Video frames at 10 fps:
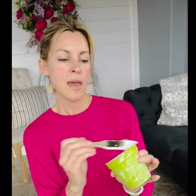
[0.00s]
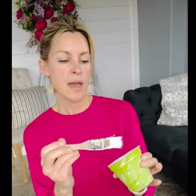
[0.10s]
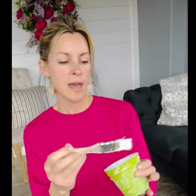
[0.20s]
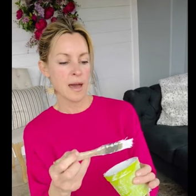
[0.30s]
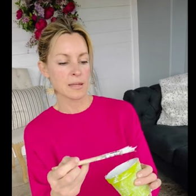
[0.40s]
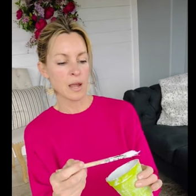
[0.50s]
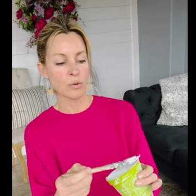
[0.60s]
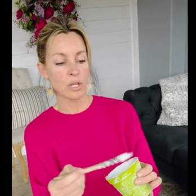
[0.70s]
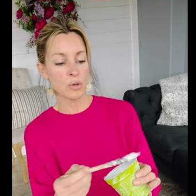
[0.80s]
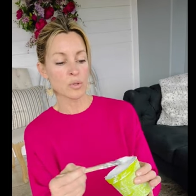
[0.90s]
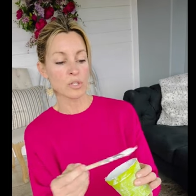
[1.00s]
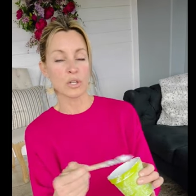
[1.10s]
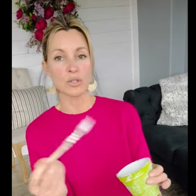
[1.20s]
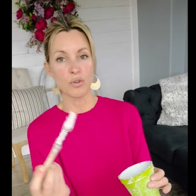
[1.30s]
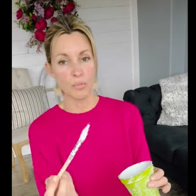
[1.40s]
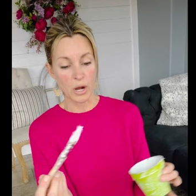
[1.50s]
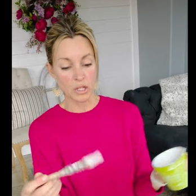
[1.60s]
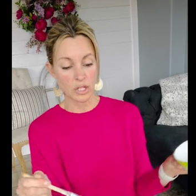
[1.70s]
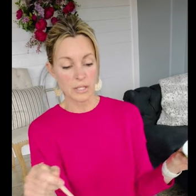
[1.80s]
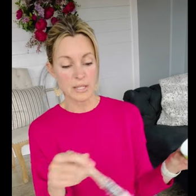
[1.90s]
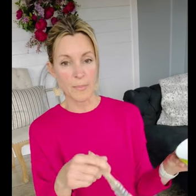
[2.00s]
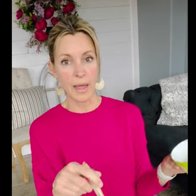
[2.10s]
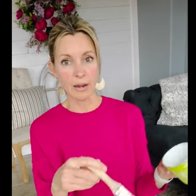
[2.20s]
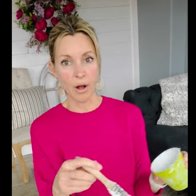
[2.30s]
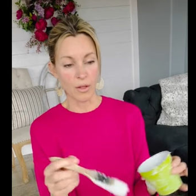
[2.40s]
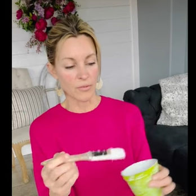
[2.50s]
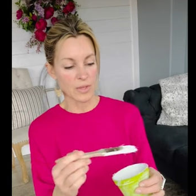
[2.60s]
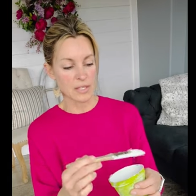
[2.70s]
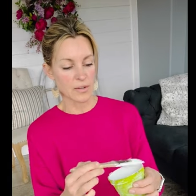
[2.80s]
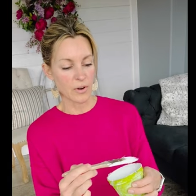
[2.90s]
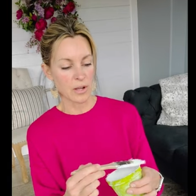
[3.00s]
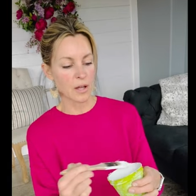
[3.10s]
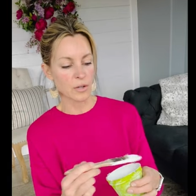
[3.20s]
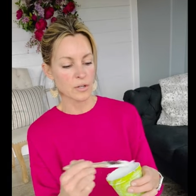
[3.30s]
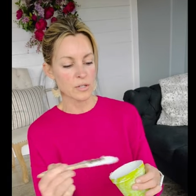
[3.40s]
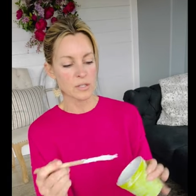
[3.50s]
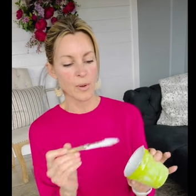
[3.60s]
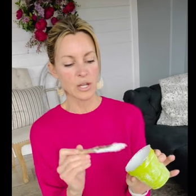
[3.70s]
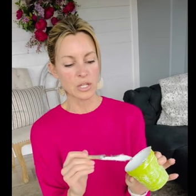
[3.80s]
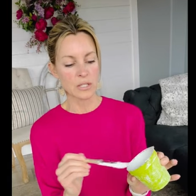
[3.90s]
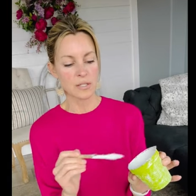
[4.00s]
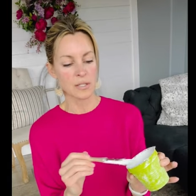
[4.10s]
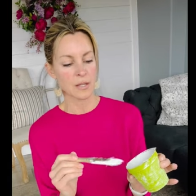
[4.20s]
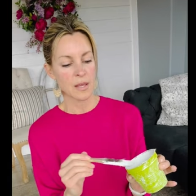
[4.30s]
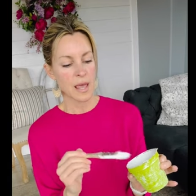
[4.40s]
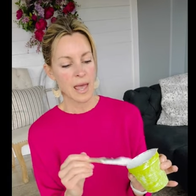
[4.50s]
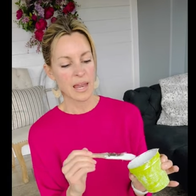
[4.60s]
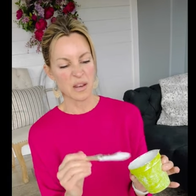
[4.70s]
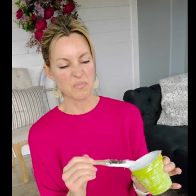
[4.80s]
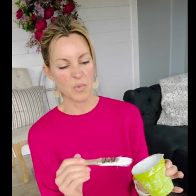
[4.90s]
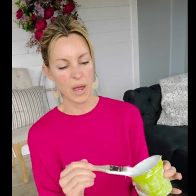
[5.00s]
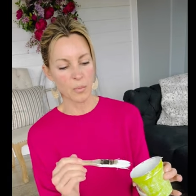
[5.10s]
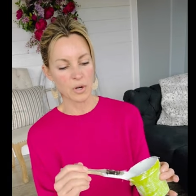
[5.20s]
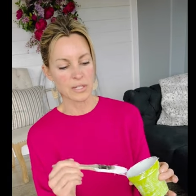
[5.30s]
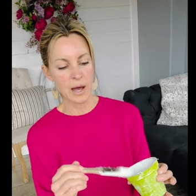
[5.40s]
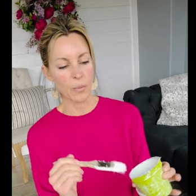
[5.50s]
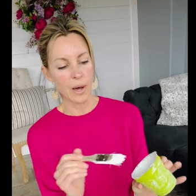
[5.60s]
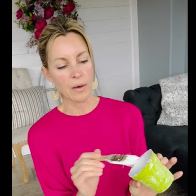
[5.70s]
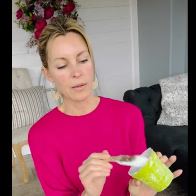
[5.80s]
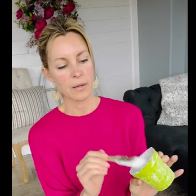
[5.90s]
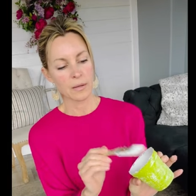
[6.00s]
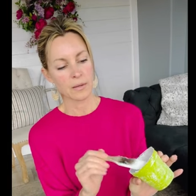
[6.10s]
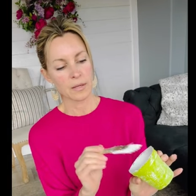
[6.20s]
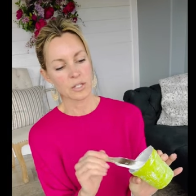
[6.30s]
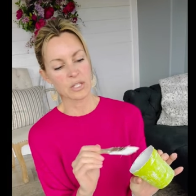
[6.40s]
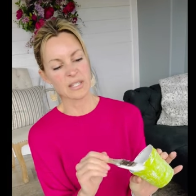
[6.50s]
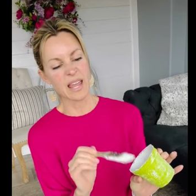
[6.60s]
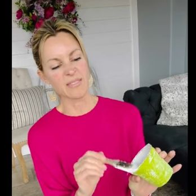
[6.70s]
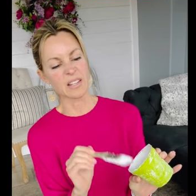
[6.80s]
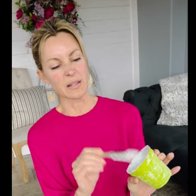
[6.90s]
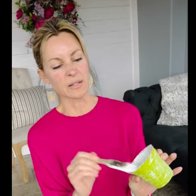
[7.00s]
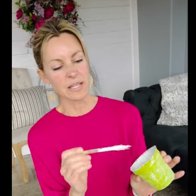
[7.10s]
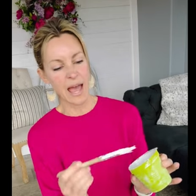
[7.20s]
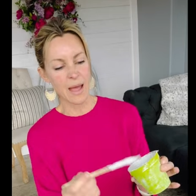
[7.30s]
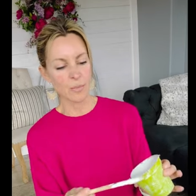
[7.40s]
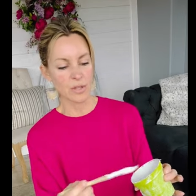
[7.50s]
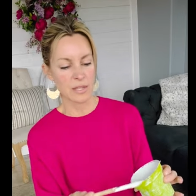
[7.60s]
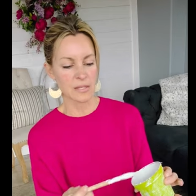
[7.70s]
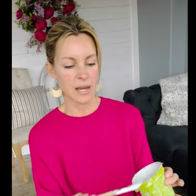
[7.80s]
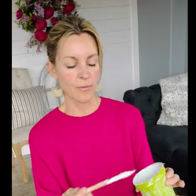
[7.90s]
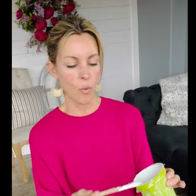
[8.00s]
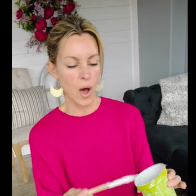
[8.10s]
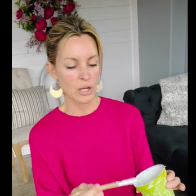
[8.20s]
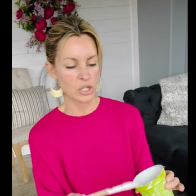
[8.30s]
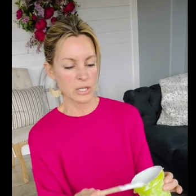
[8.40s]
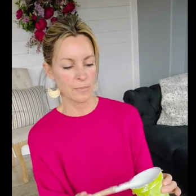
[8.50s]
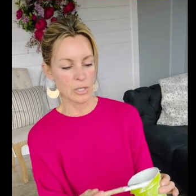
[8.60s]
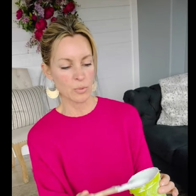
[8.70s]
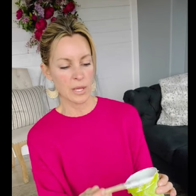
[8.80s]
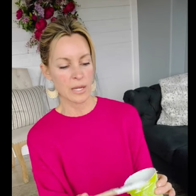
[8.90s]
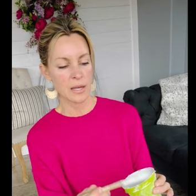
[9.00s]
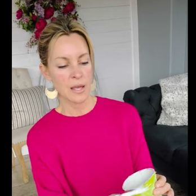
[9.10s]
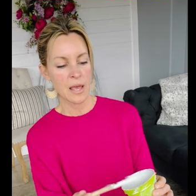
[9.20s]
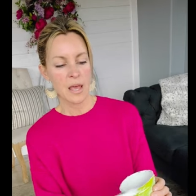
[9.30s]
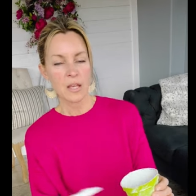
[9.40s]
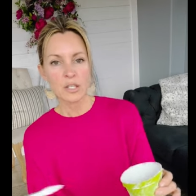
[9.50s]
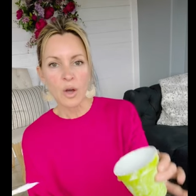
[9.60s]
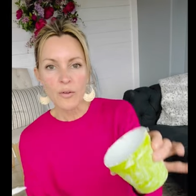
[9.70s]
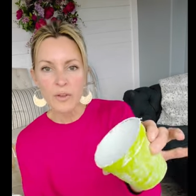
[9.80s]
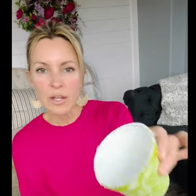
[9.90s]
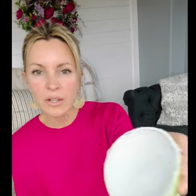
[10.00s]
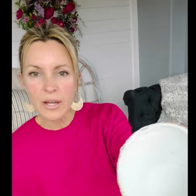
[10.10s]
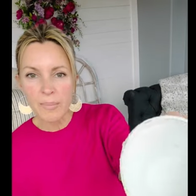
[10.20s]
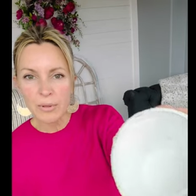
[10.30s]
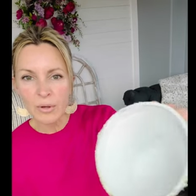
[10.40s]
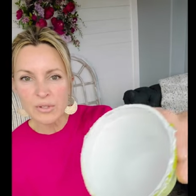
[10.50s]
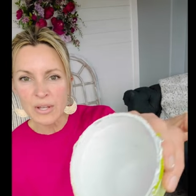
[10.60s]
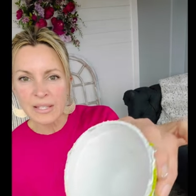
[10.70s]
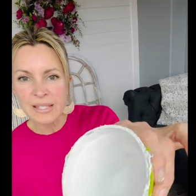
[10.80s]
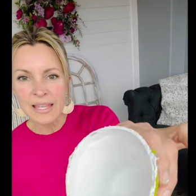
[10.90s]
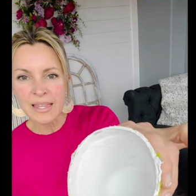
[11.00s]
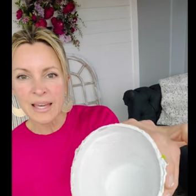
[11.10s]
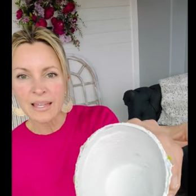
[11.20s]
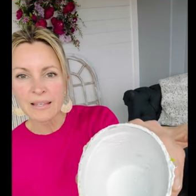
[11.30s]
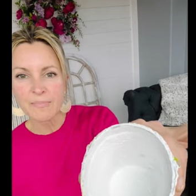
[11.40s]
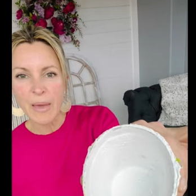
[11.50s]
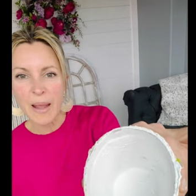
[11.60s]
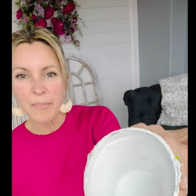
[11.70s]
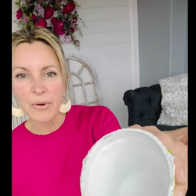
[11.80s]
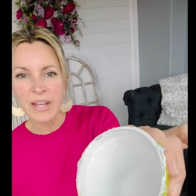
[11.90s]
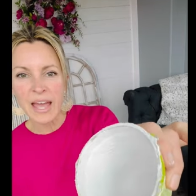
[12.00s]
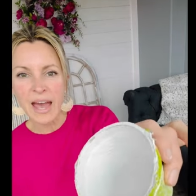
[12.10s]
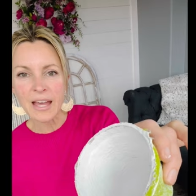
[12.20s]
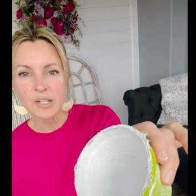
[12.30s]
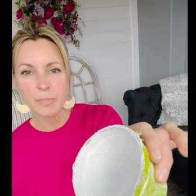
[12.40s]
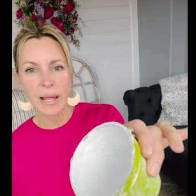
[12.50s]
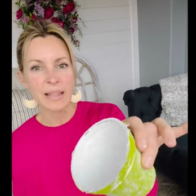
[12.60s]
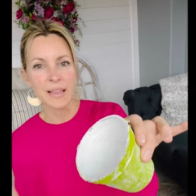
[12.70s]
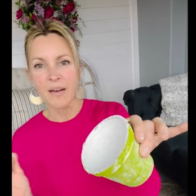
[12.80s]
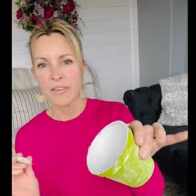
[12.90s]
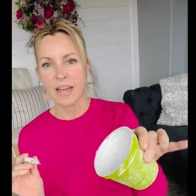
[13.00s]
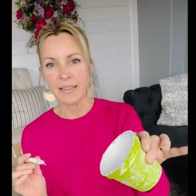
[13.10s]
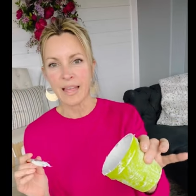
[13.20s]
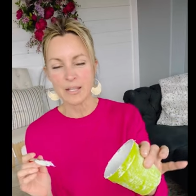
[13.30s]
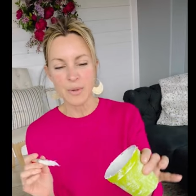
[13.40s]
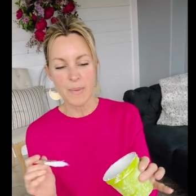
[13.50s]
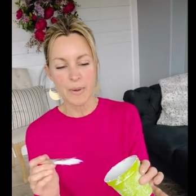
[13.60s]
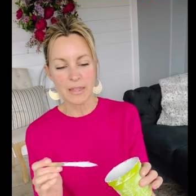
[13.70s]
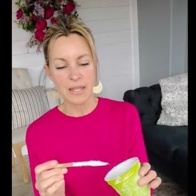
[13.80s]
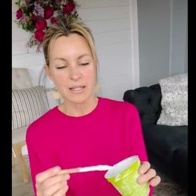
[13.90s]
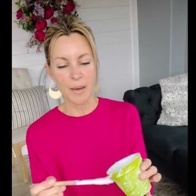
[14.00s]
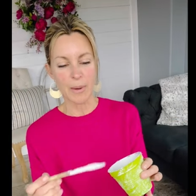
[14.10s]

And I only used two brushes to paint all of these different colors. So I just, and it worked out well. It just saved a little time with instead of washing in between. So if you can look up close, you can see the papery edge, but I love it. That's why I picked these up.